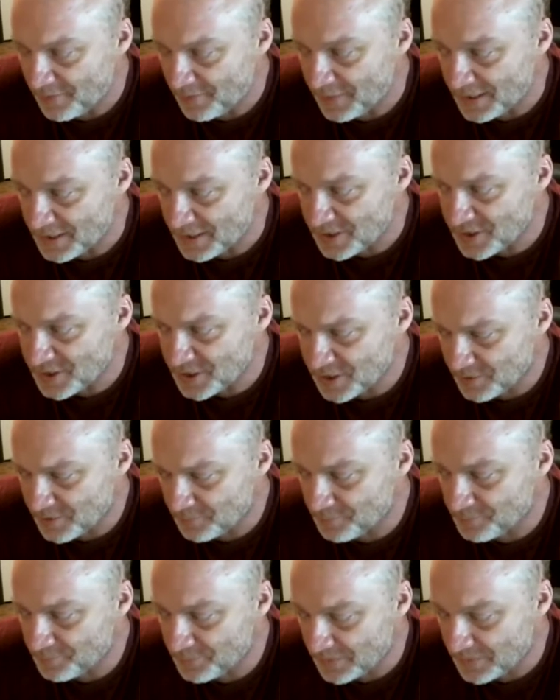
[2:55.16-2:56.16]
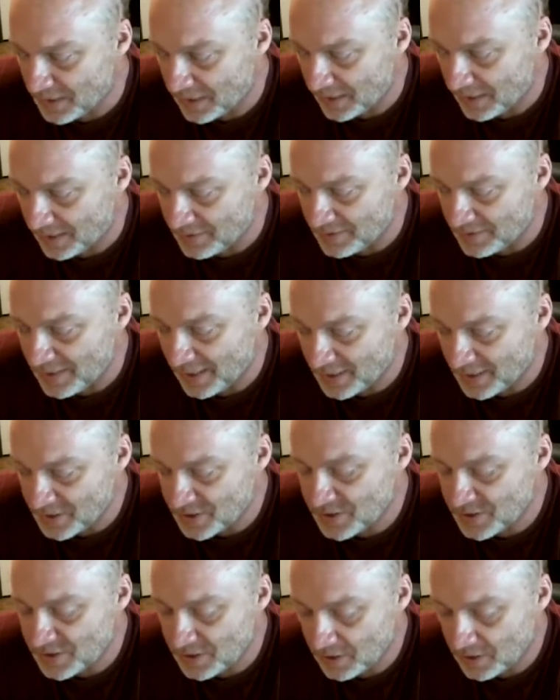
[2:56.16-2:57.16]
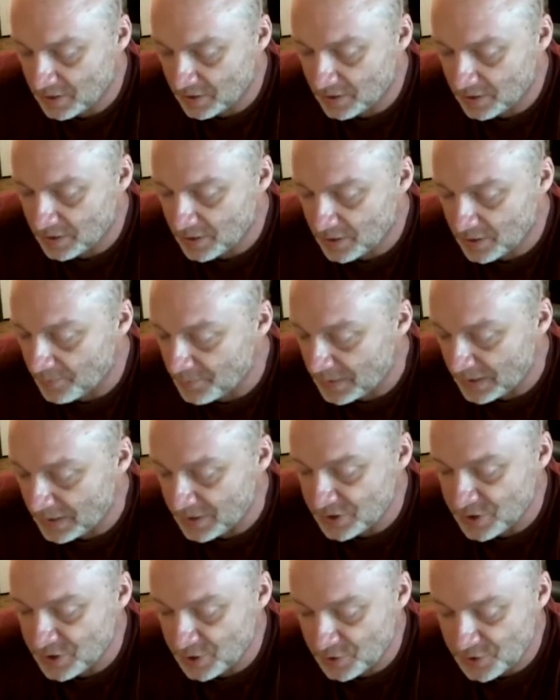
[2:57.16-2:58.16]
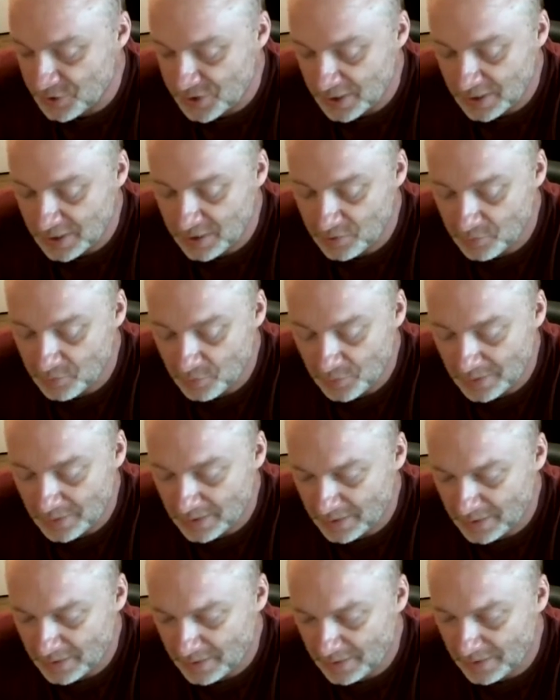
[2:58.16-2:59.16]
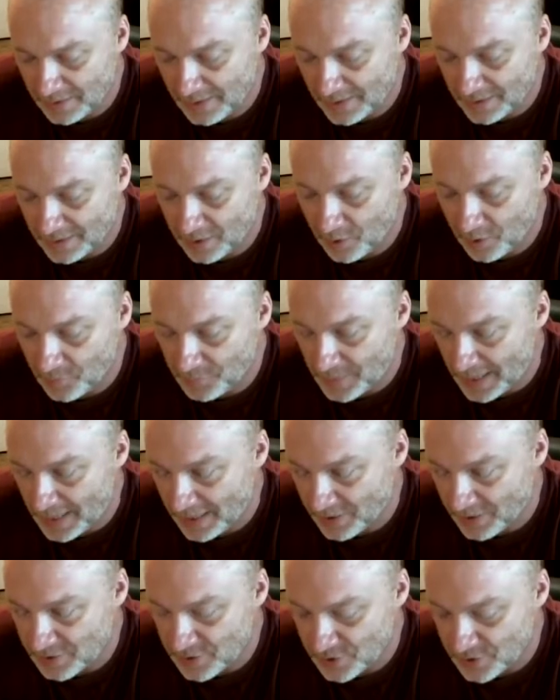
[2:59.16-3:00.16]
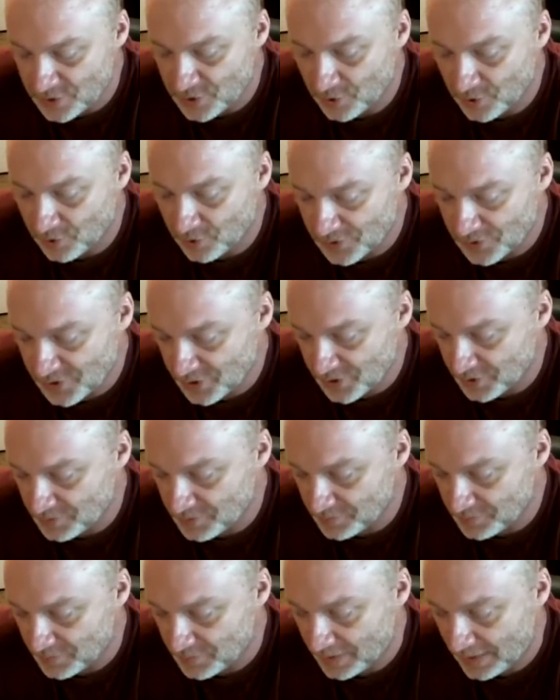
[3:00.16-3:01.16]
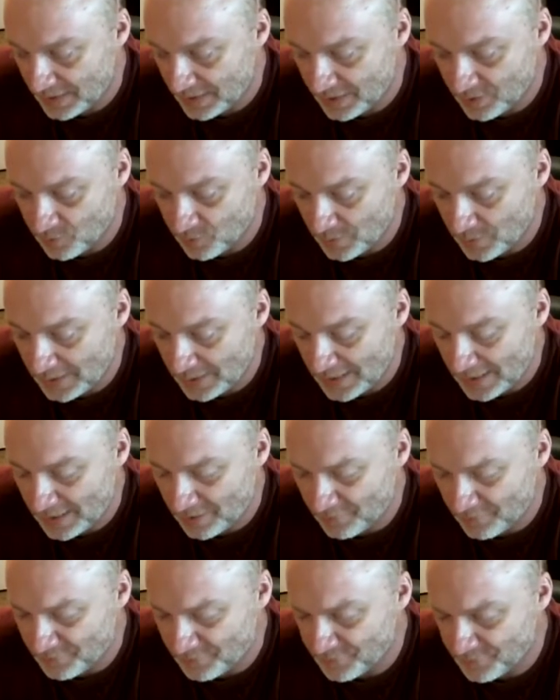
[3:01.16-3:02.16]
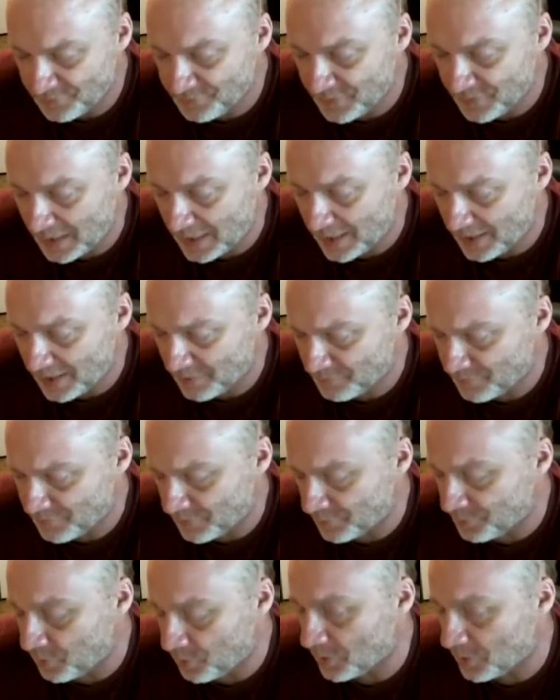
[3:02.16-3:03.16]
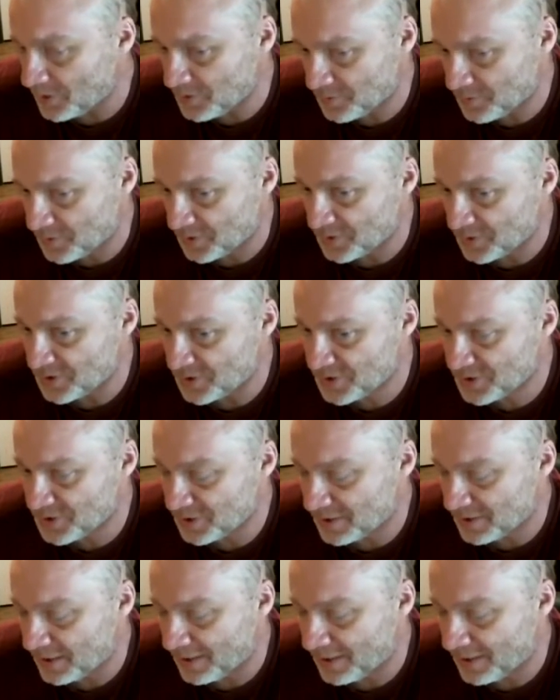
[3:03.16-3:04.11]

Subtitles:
This next coming Tuesday, we go back to Charleston, and we have 5 appointments